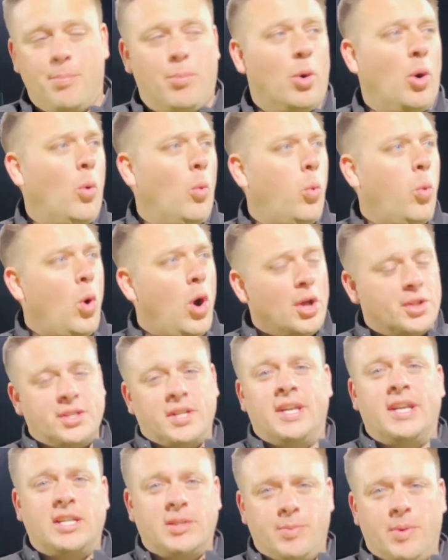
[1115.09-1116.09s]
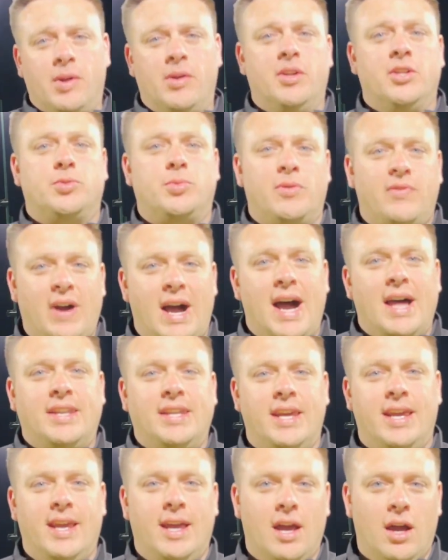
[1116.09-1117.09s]
But what an experience we've had
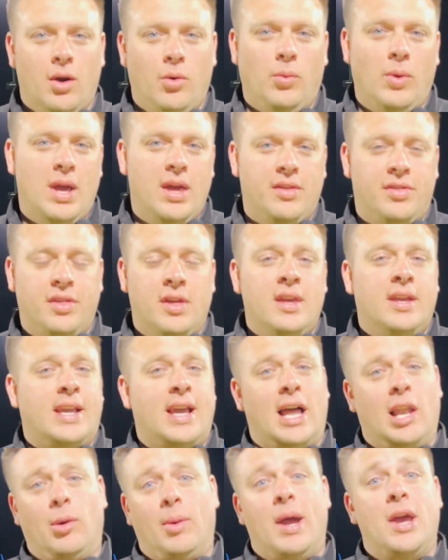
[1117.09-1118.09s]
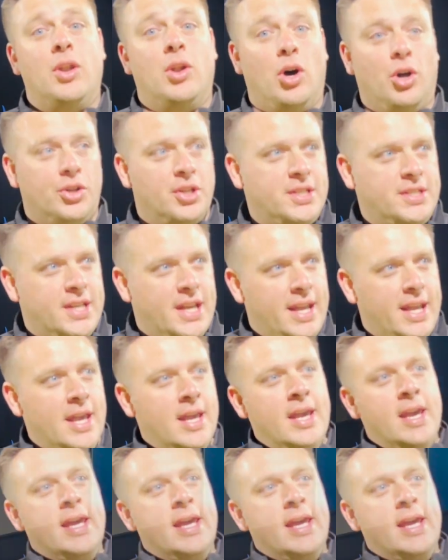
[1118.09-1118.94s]
here with Callaway and Odyssey,